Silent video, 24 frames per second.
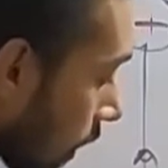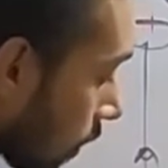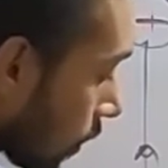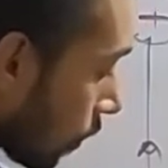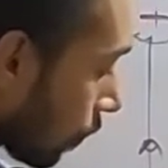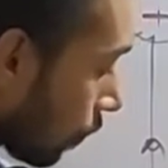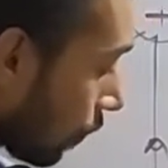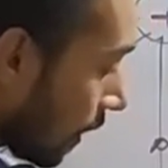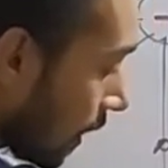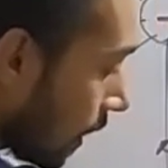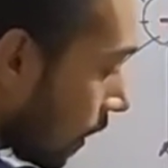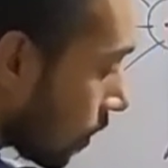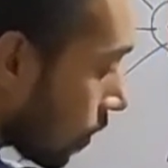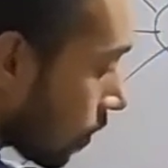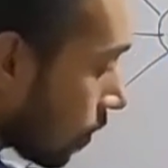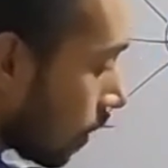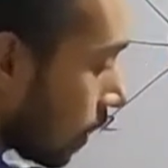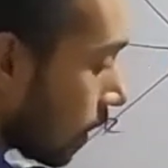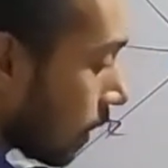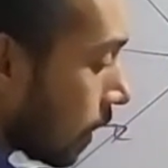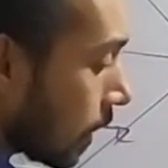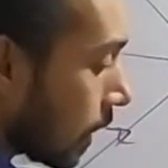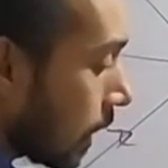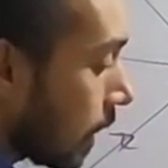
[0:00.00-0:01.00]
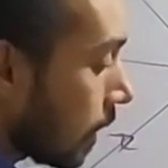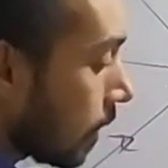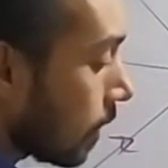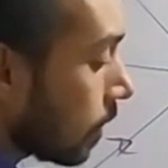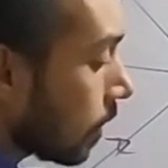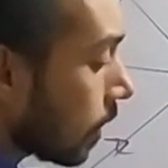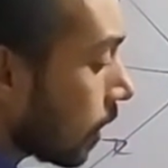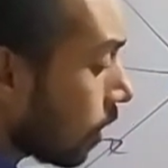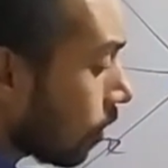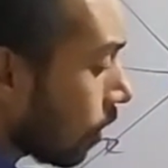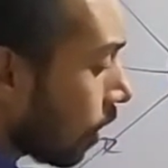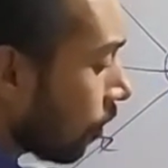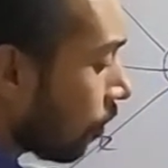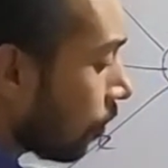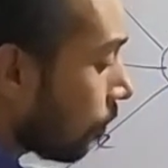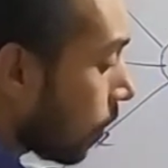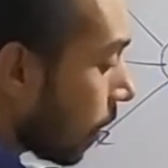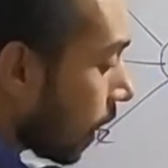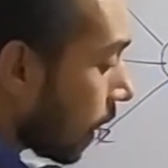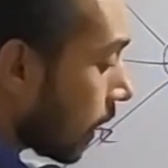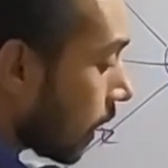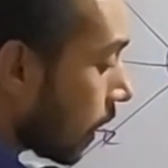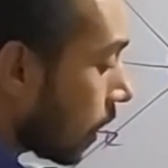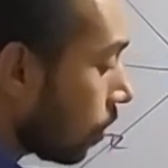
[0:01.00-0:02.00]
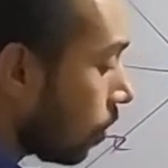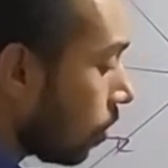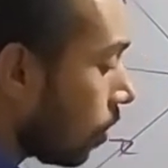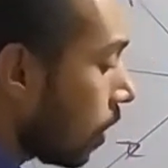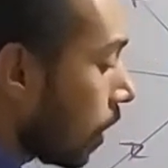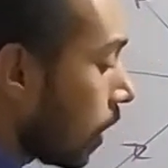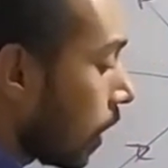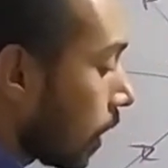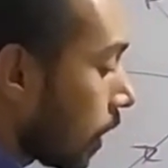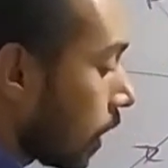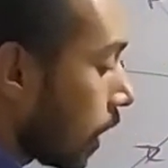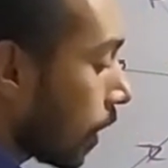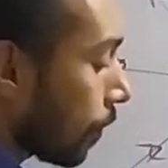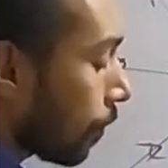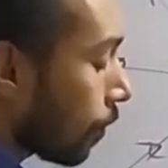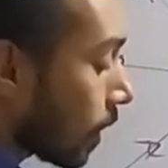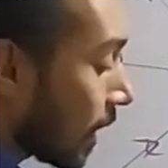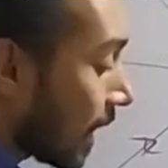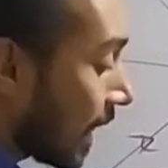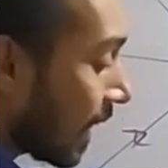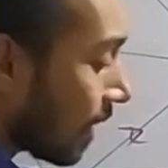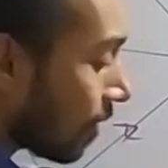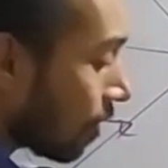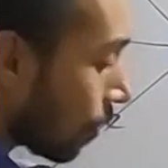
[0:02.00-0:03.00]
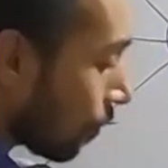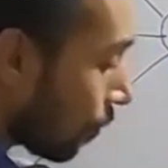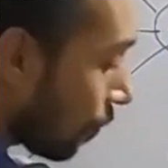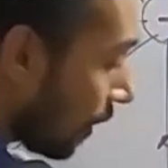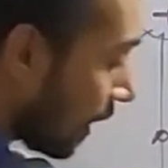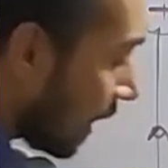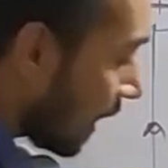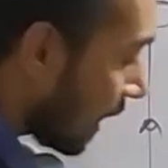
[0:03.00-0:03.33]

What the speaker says: E is equal to F by Q. Therefore, the electric